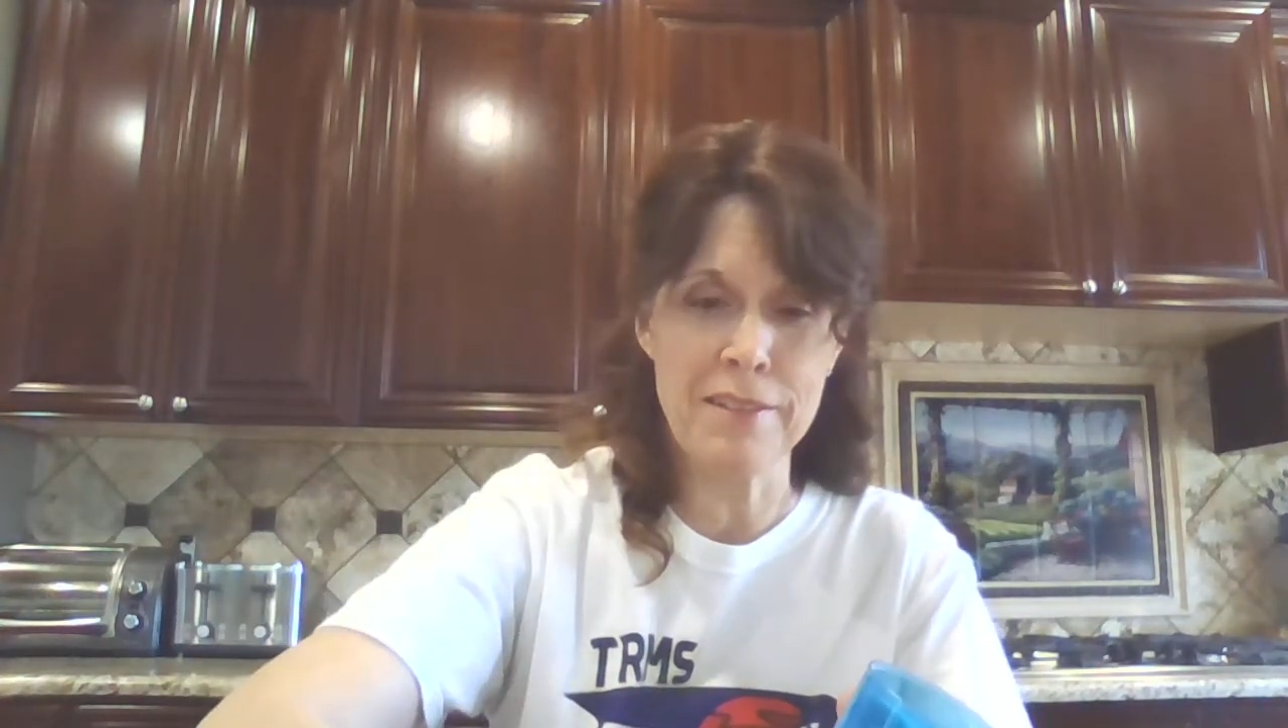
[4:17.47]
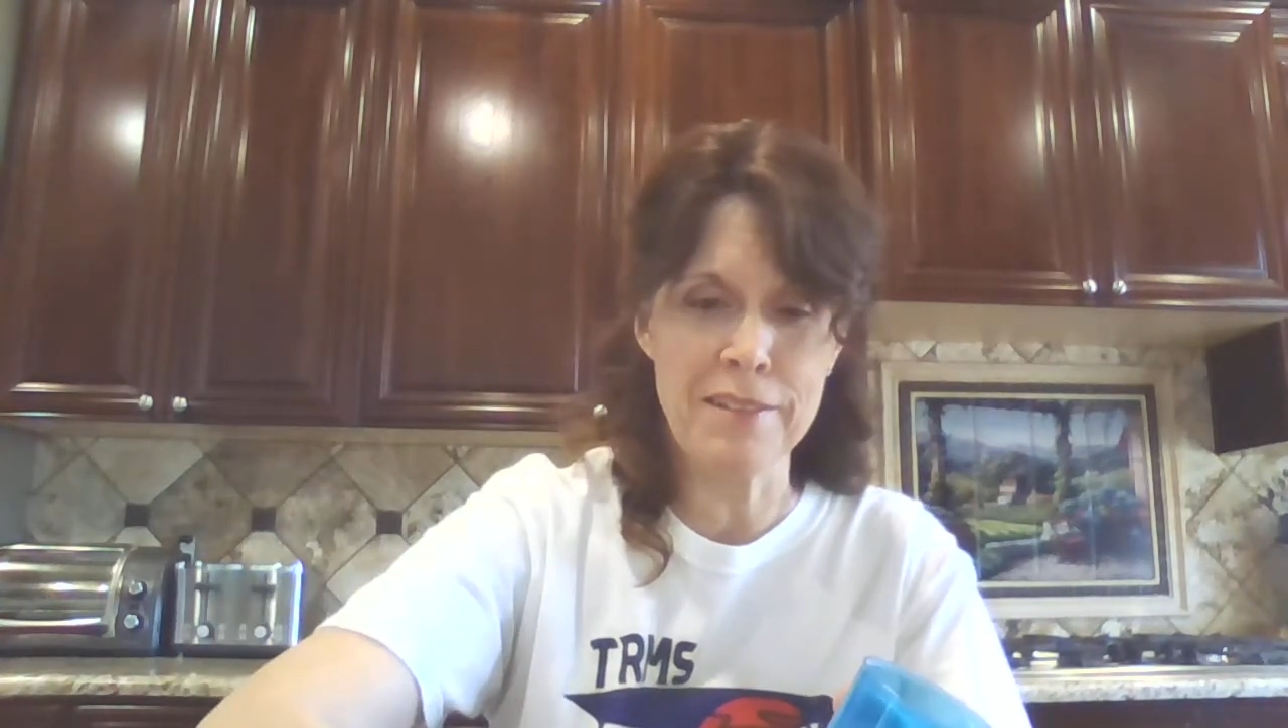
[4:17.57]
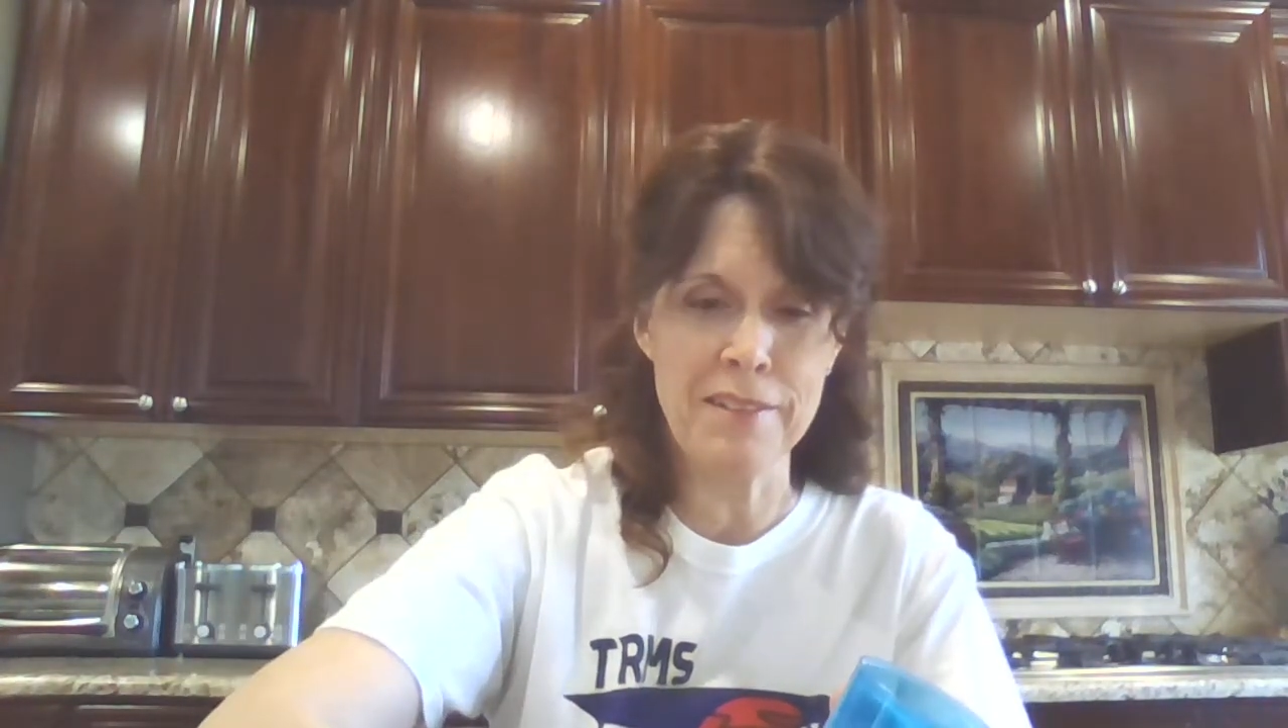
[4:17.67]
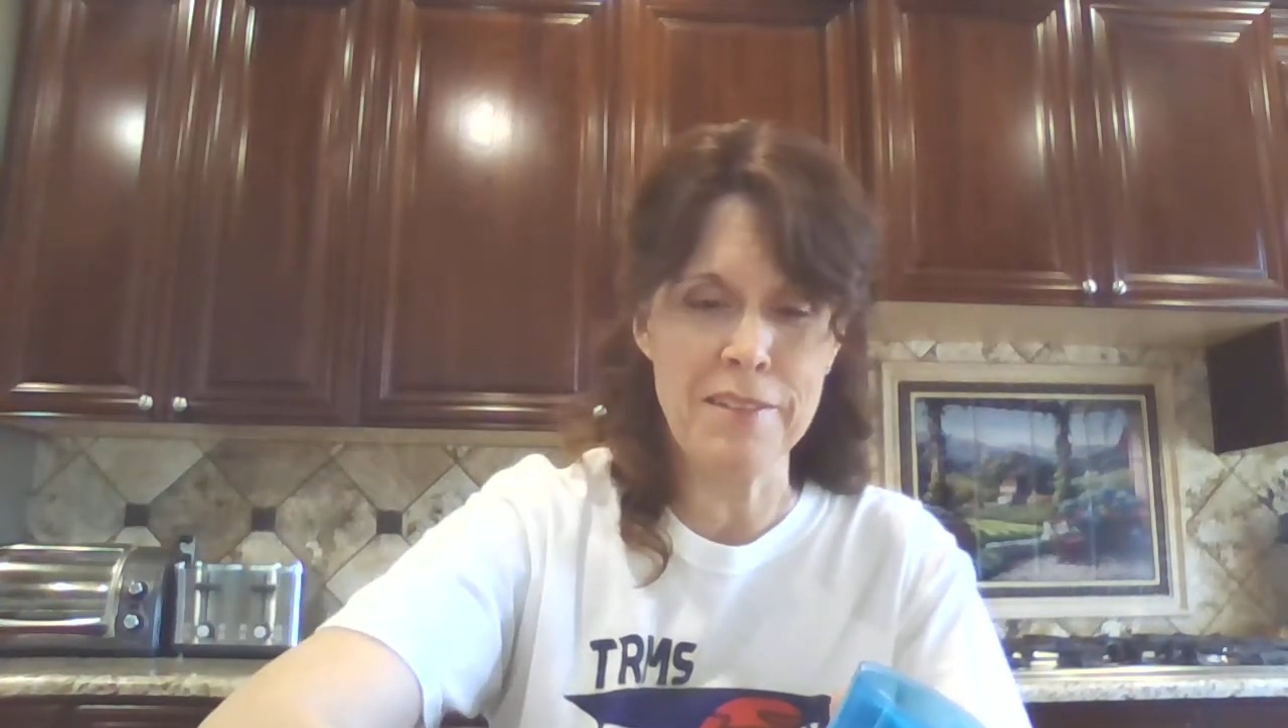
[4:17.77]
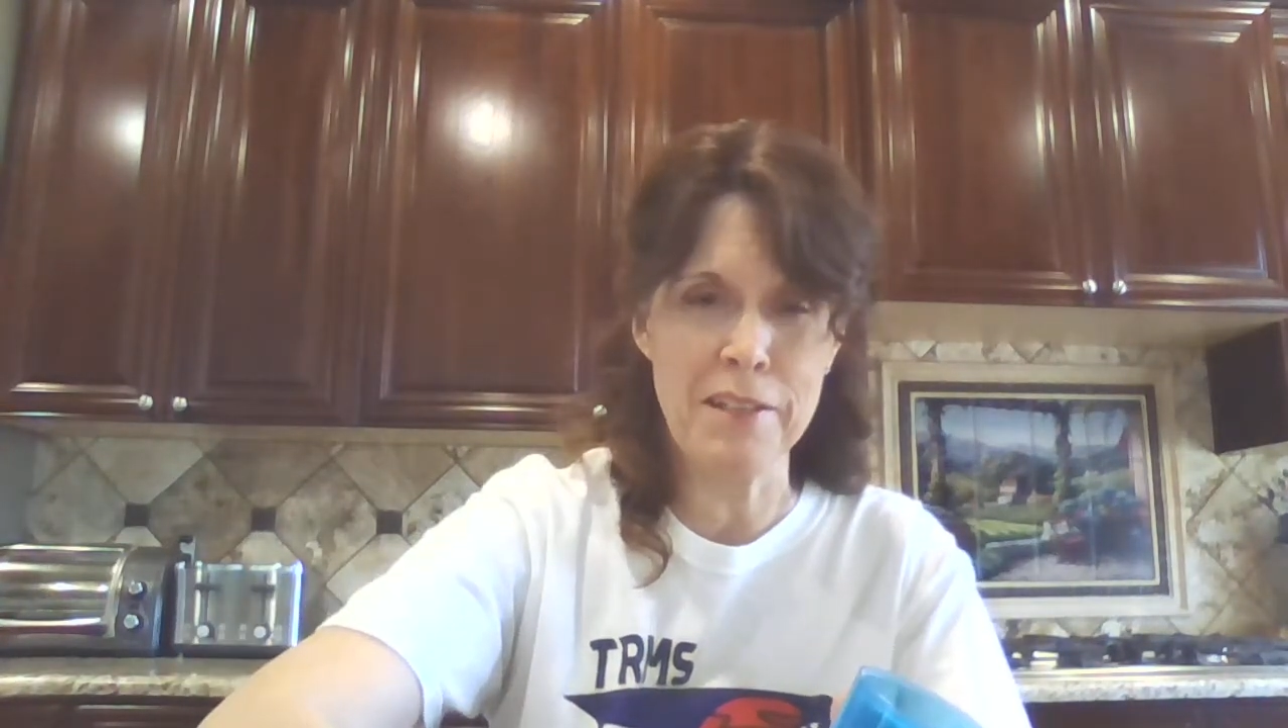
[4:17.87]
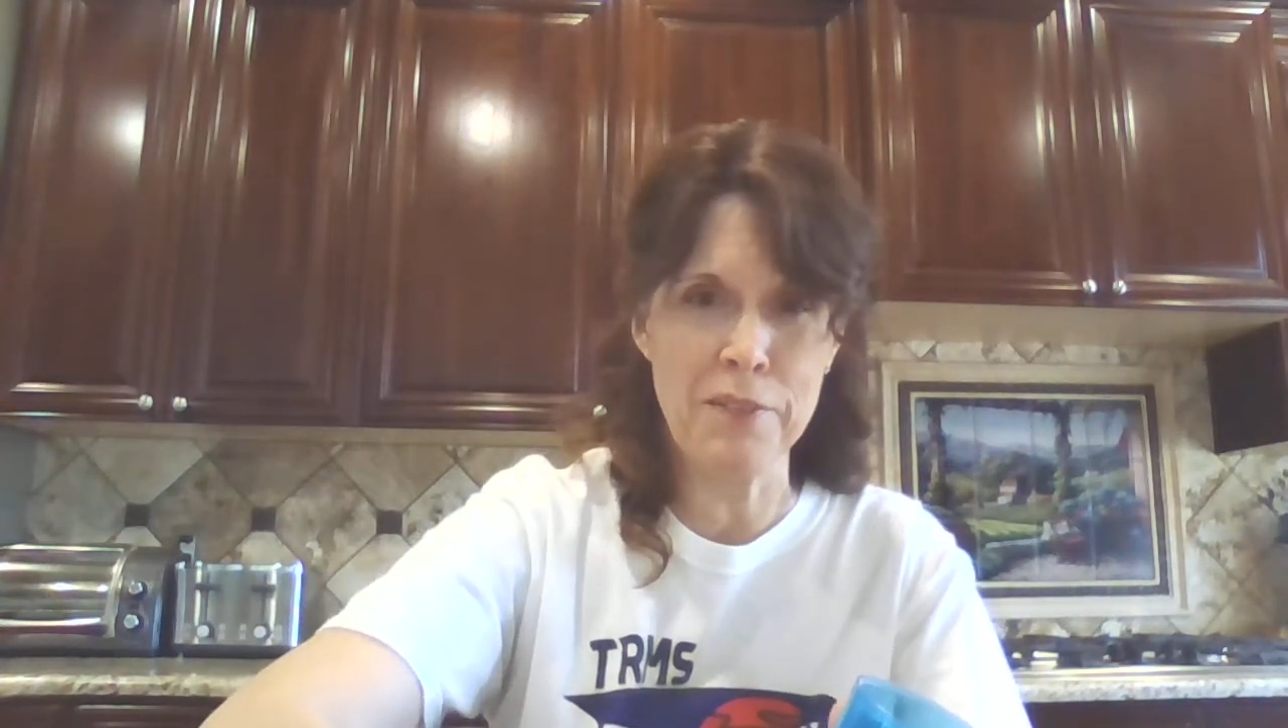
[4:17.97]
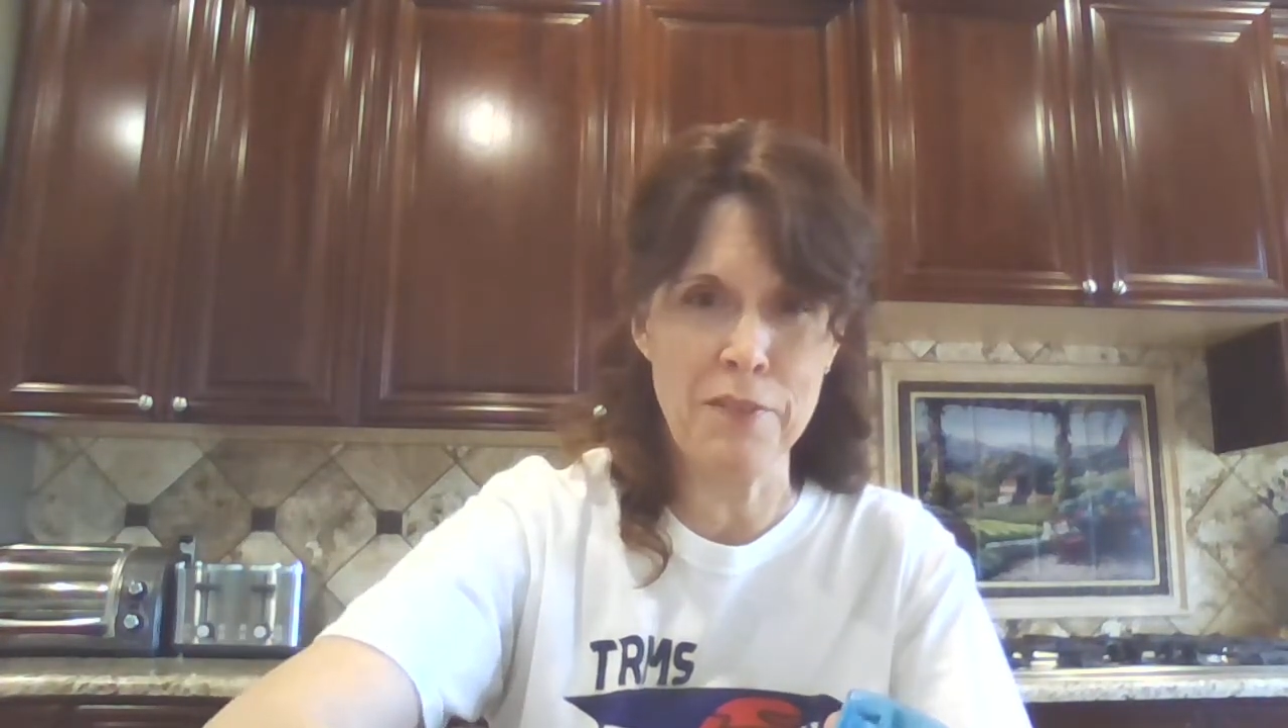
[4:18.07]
it's going to take to